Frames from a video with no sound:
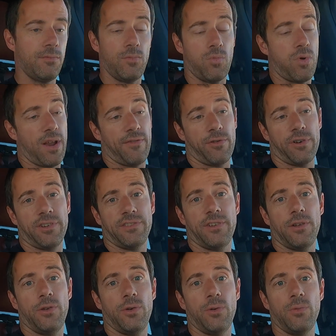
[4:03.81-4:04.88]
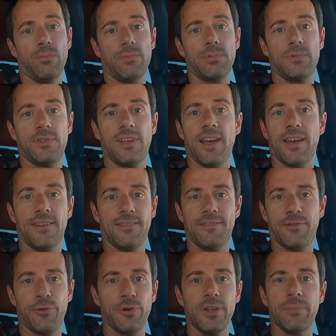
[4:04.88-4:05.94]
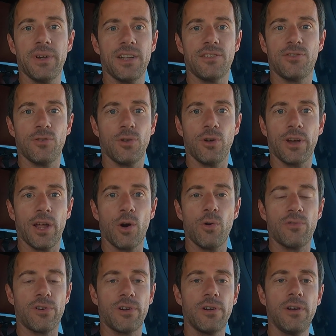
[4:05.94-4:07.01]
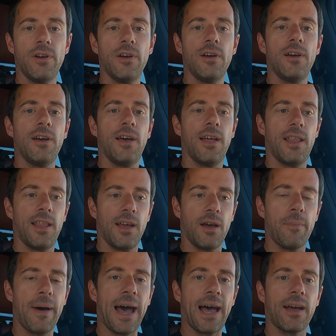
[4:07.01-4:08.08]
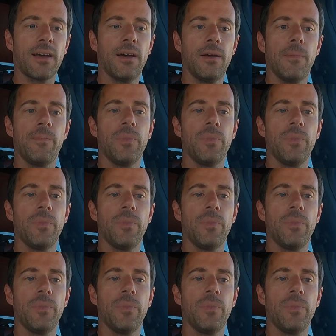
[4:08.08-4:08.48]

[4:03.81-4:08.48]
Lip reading: whatever it is they do, take 30 minutes to look it over and then come back.